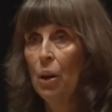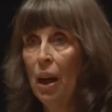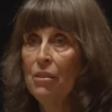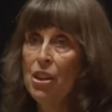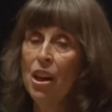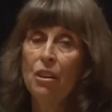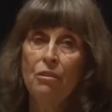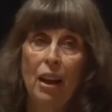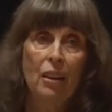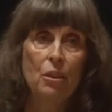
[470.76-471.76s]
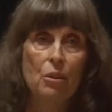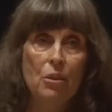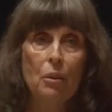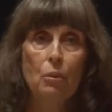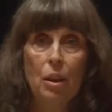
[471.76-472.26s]
We have shared
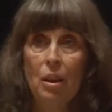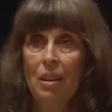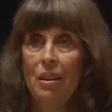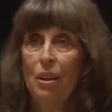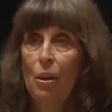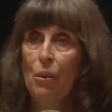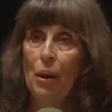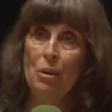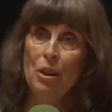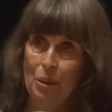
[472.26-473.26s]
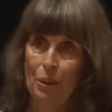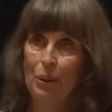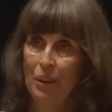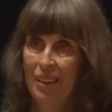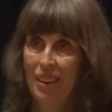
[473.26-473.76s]
values, and we know that we
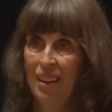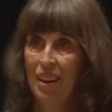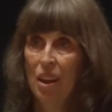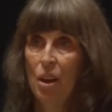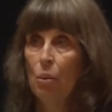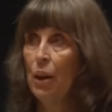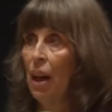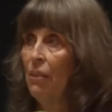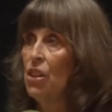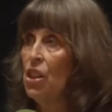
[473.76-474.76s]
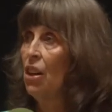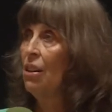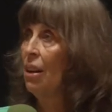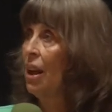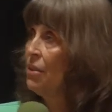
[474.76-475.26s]
do. We have a
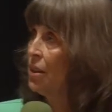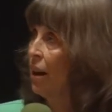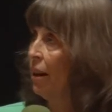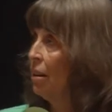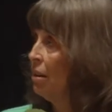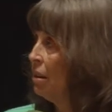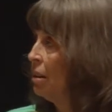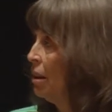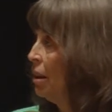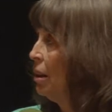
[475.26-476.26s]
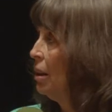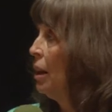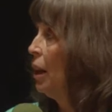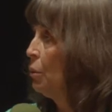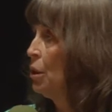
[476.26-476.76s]
shared lifestyle,
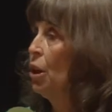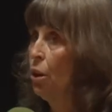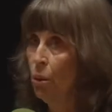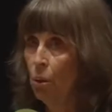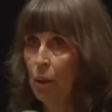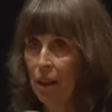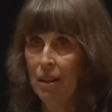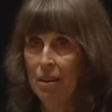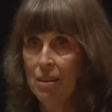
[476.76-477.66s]
and we know what it